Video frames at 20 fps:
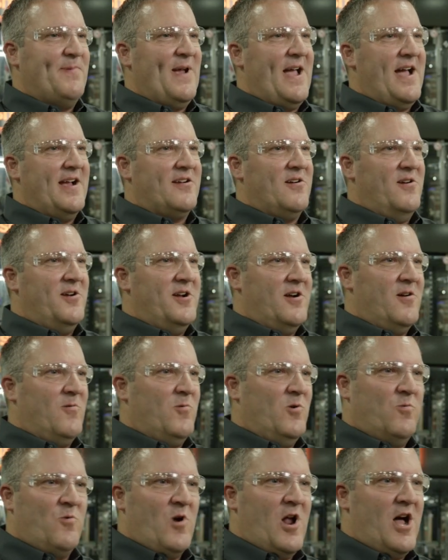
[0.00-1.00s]
packer here
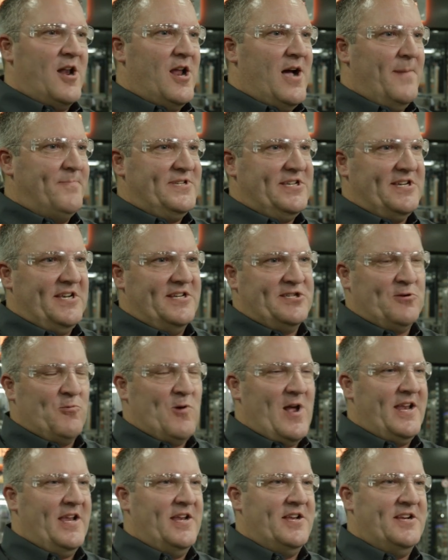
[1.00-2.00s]
will run up to
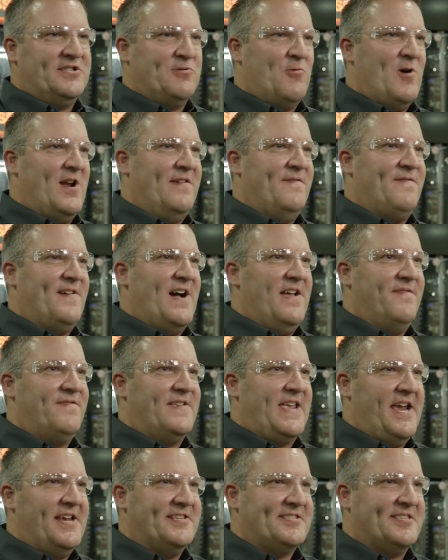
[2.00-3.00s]
20 to 25
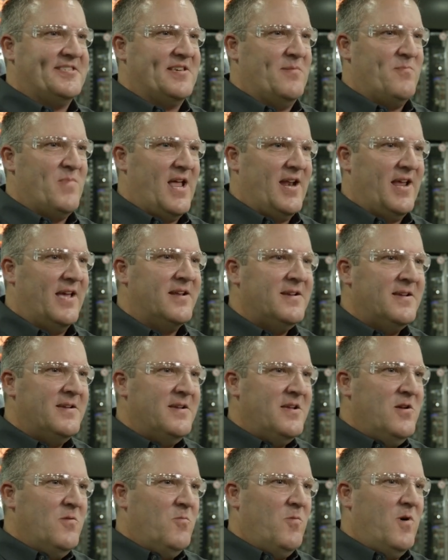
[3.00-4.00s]
cases a minute.
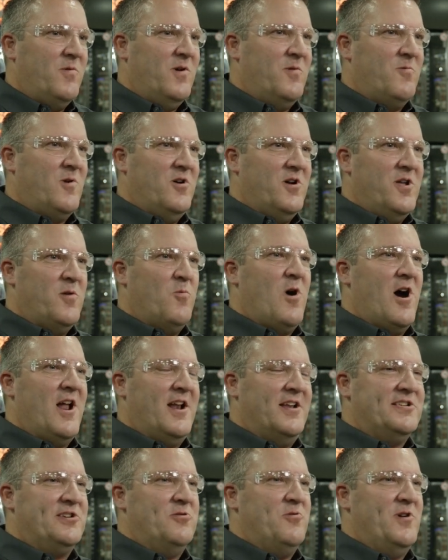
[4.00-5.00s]
What we really
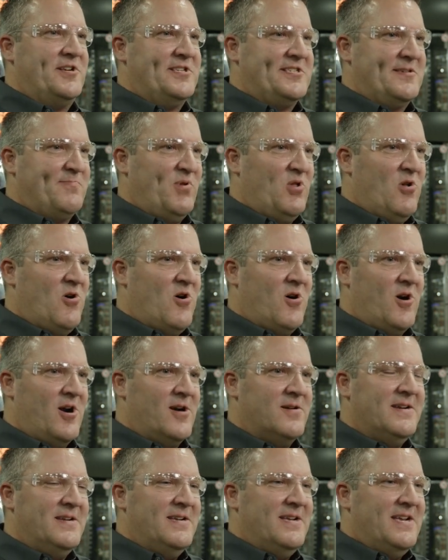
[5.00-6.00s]
wanted to
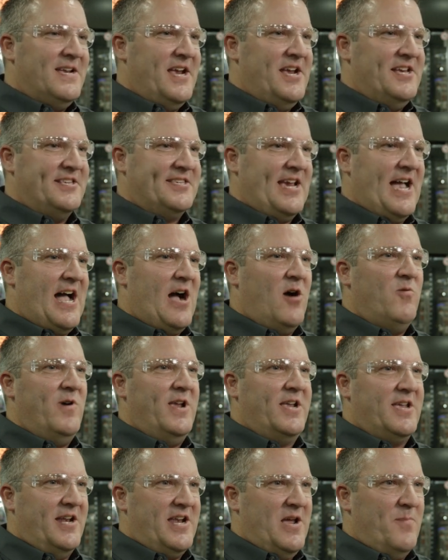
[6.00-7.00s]
explore is how we
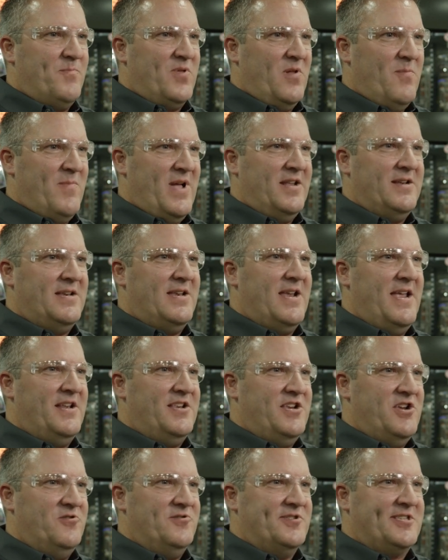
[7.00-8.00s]
could implement
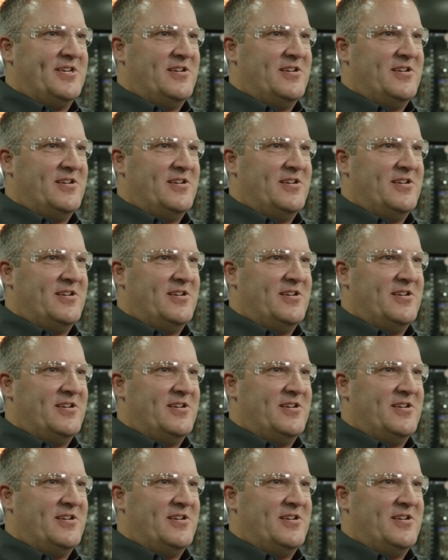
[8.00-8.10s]
and use